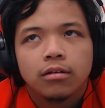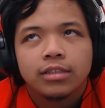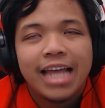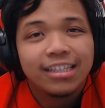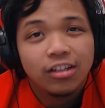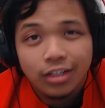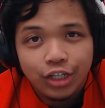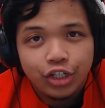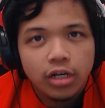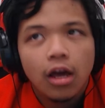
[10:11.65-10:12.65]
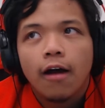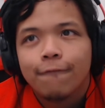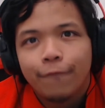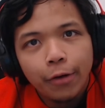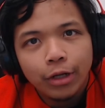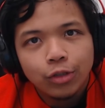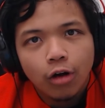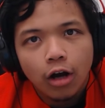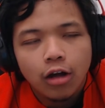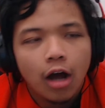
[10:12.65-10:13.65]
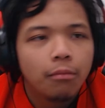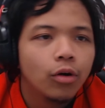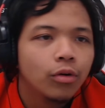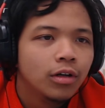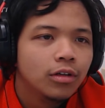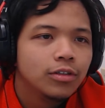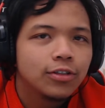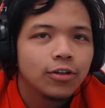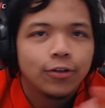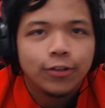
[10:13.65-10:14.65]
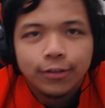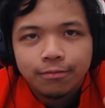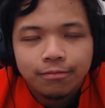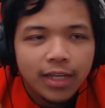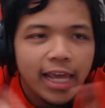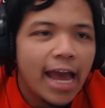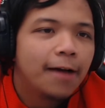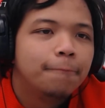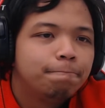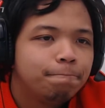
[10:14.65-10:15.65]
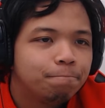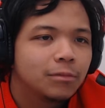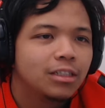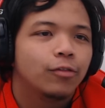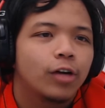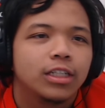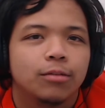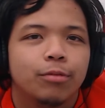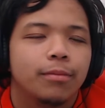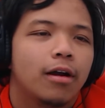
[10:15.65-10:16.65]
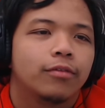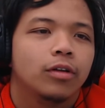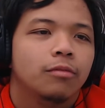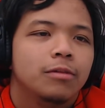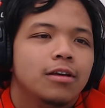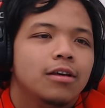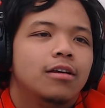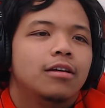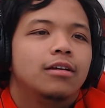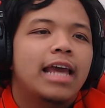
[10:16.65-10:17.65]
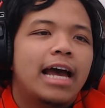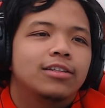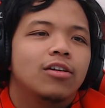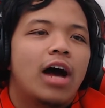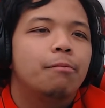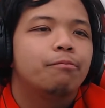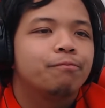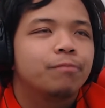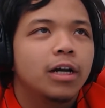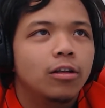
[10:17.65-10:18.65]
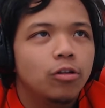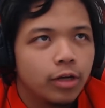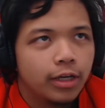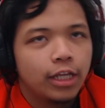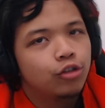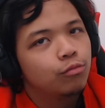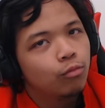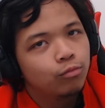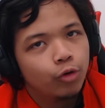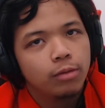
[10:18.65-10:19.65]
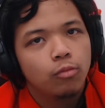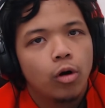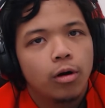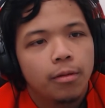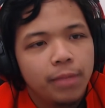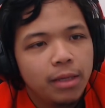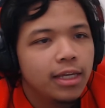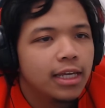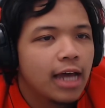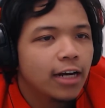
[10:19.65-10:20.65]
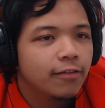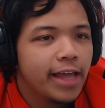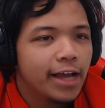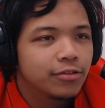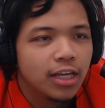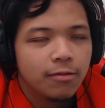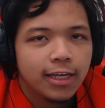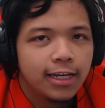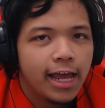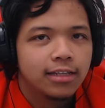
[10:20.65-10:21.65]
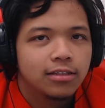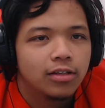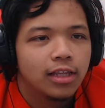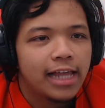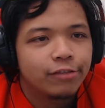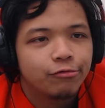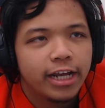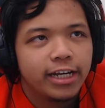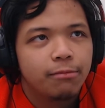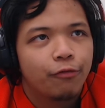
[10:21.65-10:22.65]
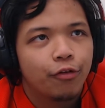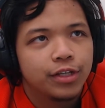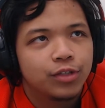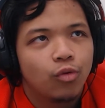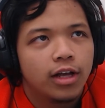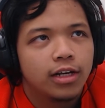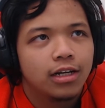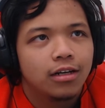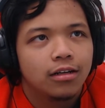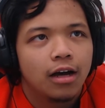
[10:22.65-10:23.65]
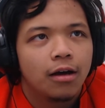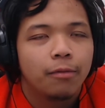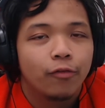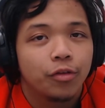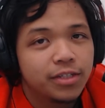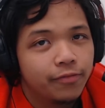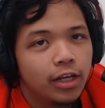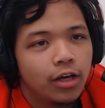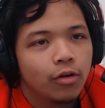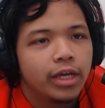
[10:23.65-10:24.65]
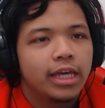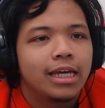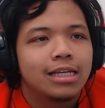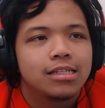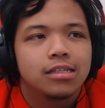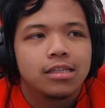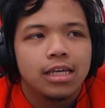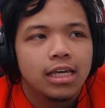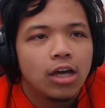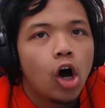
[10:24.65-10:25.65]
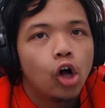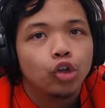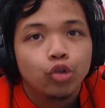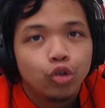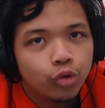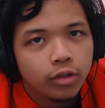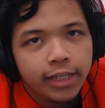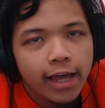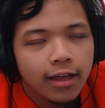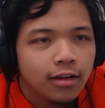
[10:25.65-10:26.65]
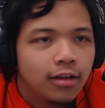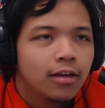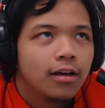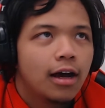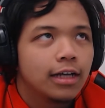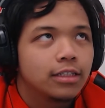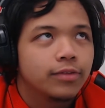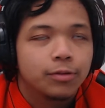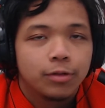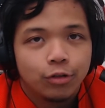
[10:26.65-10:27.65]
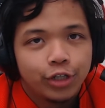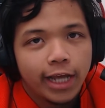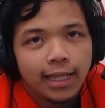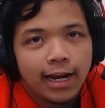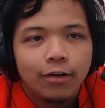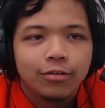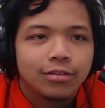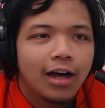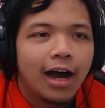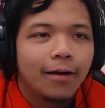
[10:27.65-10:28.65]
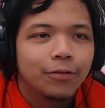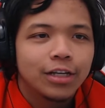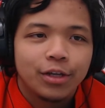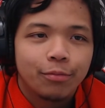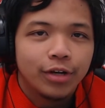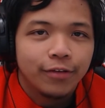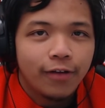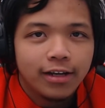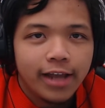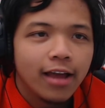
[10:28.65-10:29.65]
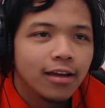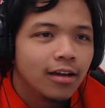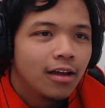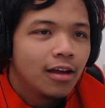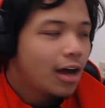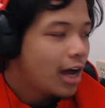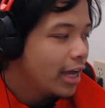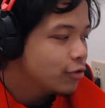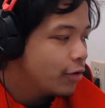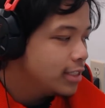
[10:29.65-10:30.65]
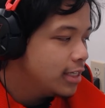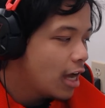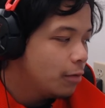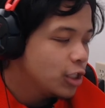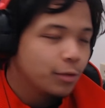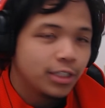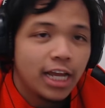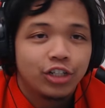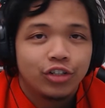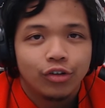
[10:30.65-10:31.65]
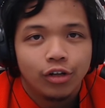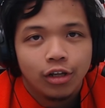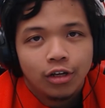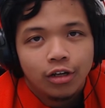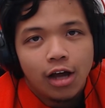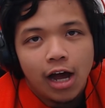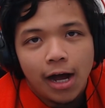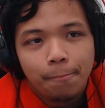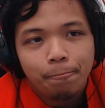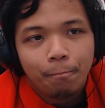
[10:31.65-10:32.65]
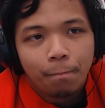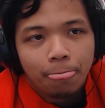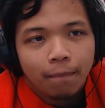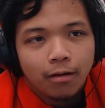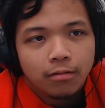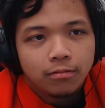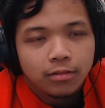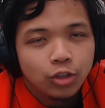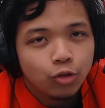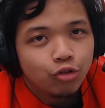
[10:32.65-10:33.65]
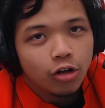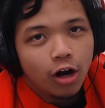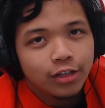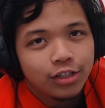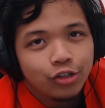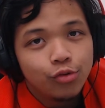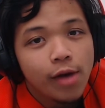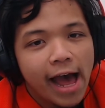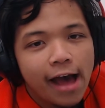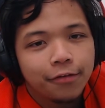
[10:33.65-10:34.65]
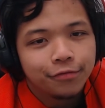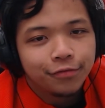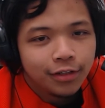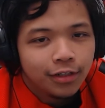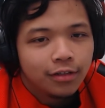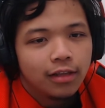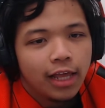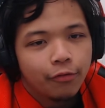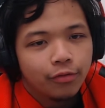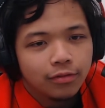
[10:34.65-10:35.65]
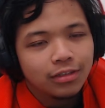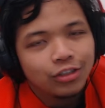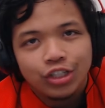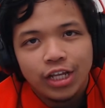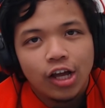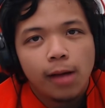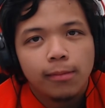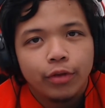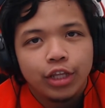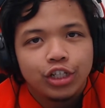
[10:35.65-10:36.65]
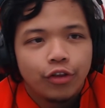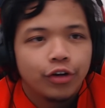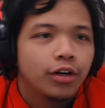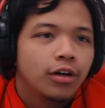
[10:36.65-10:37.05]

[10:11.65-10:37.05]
tactical decision, very two card combo. So yeah, card is still pretty powerful. Yeah, so I'm gonna look into doing more mimi kind of decks or gimmicky decks. So the last one I did before this one, uh, before this video, is the all neutral deck. Uh, so if you guys want to go check that out, uh, it was actually a pretty fun deck. Uh, it's crazy how much potential um, neutral cards do have like just in combo with each other.